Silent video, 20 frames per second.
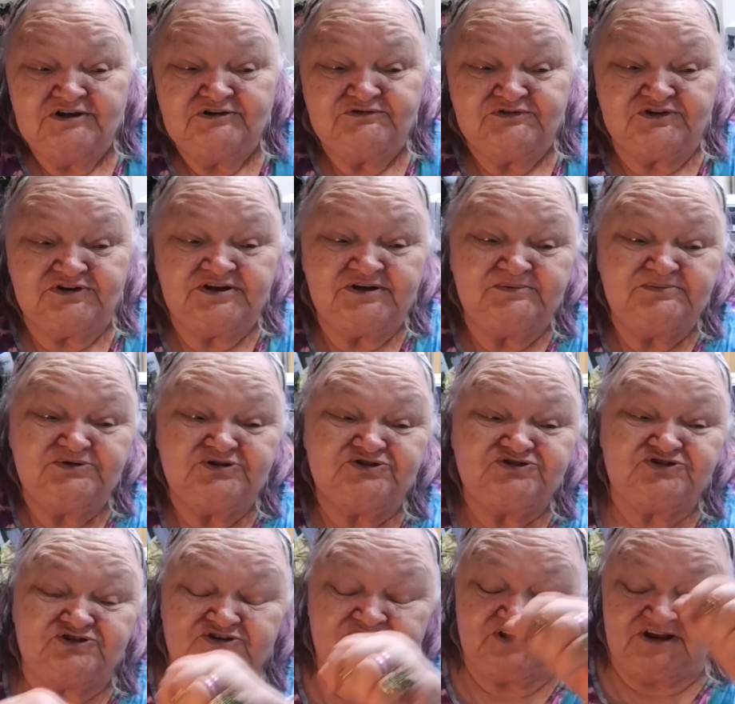For him to
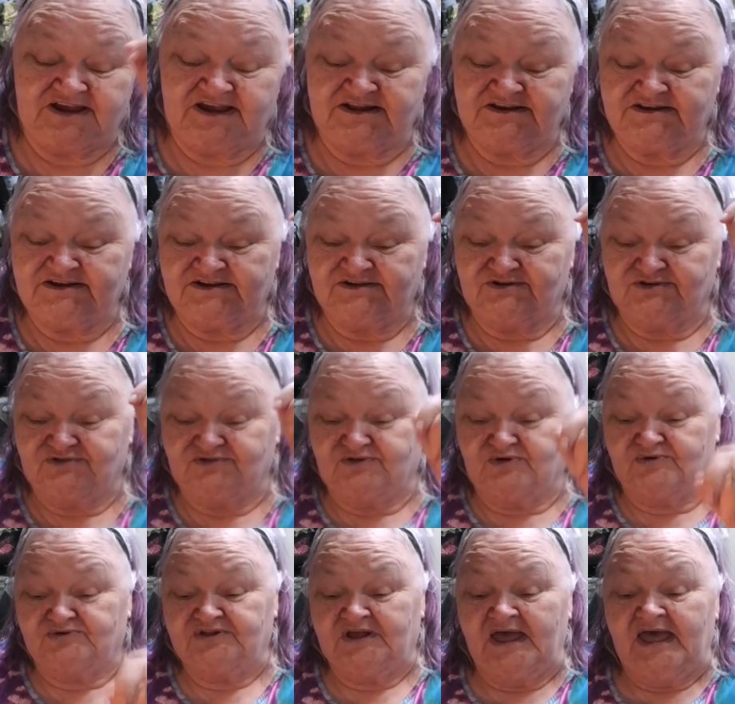turn 80 years old.